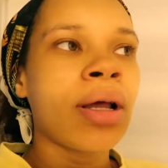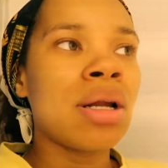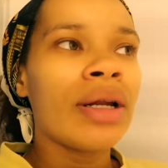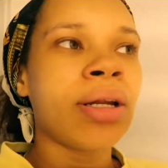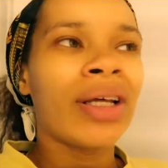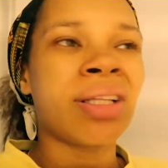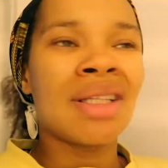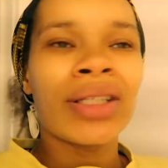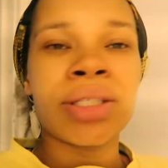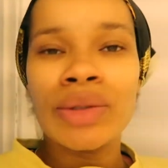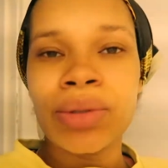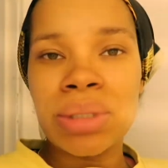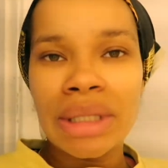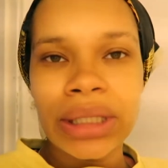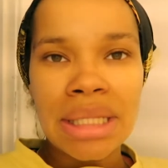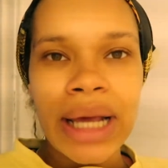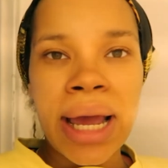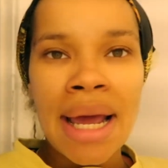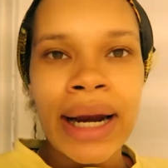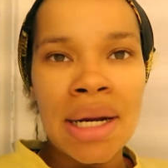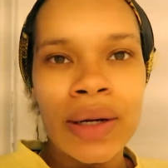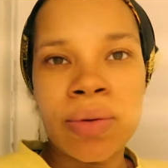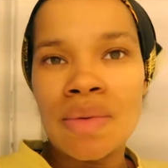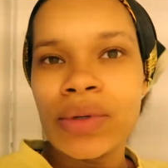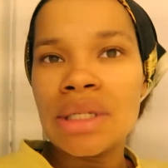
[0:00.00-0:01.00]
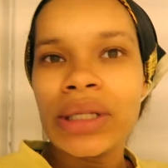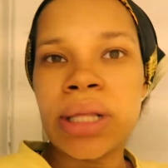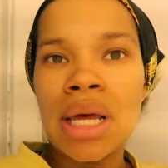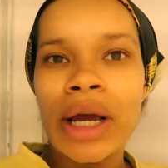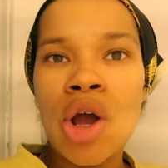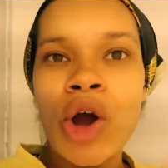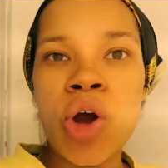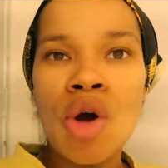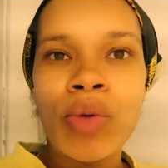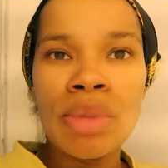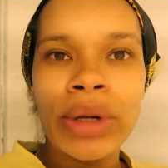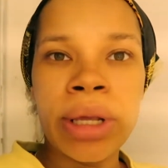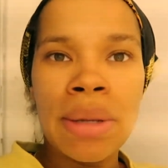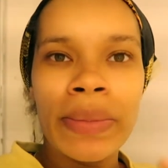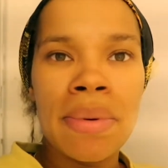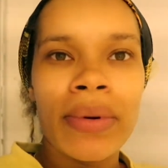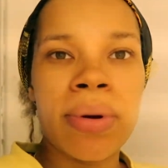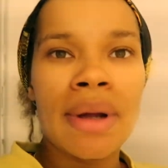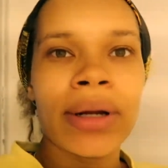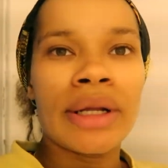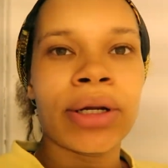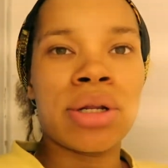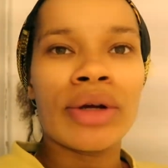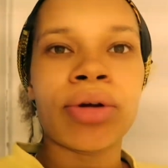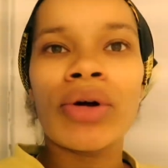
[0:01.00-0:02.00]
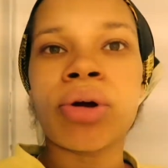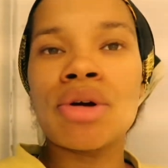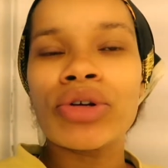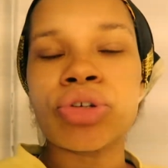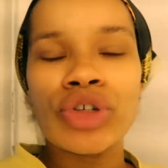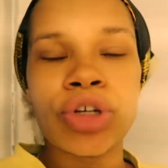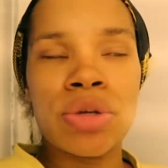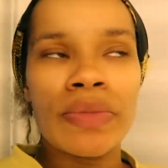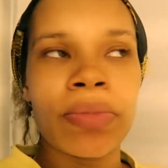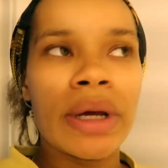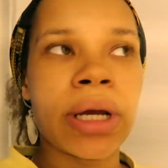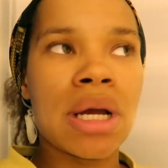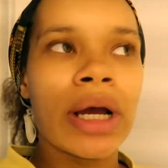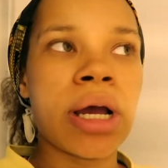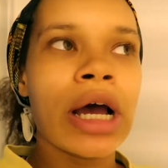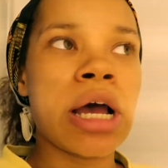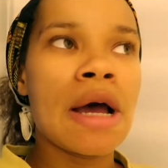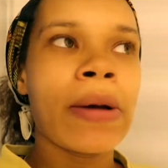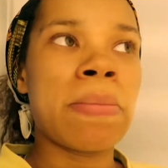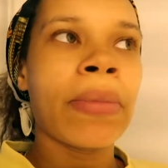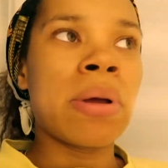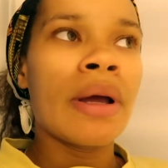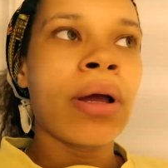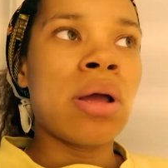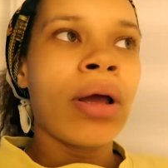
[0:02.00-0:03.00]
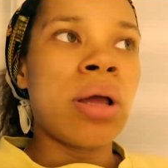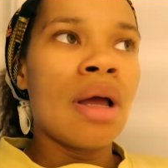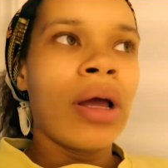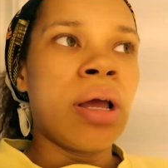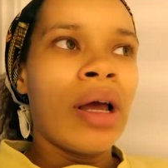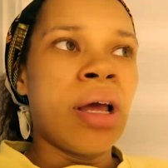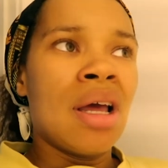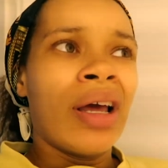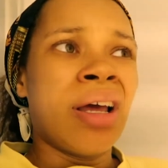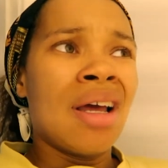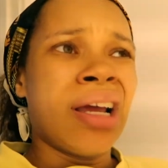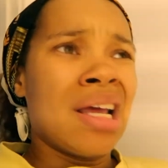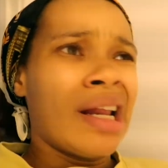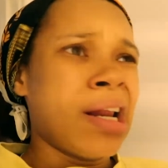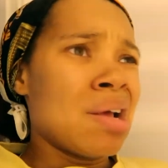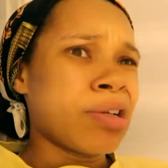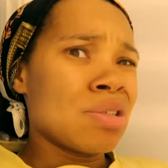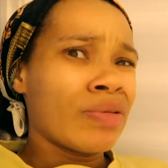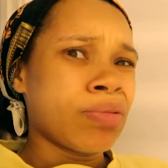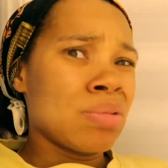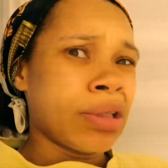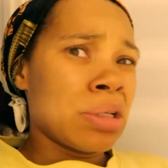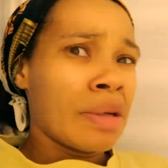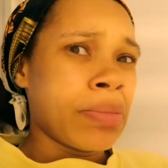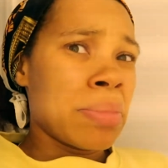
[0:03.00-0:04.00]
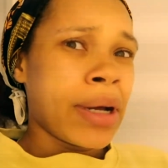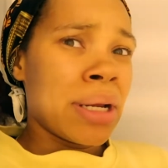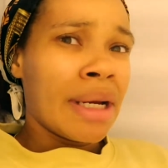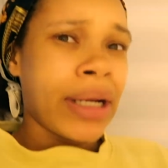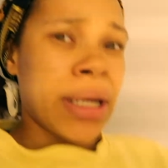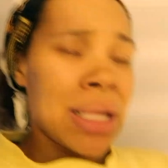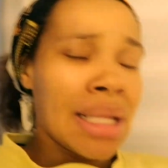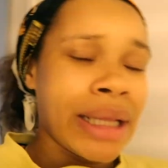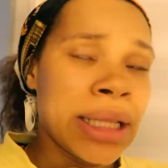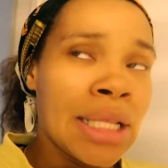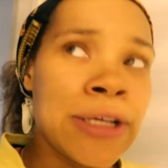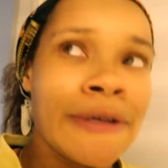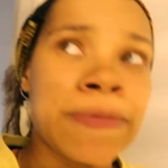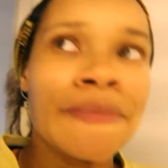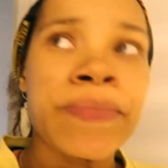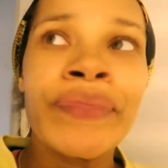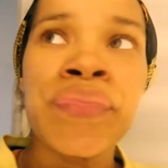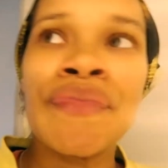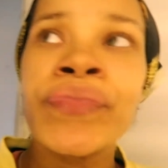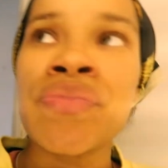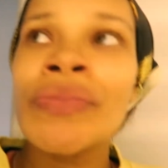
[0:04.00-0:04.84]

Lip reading: Nothing too exciting. Went to like Home Depot. I did a grocery pickup. And that was really about it, I think.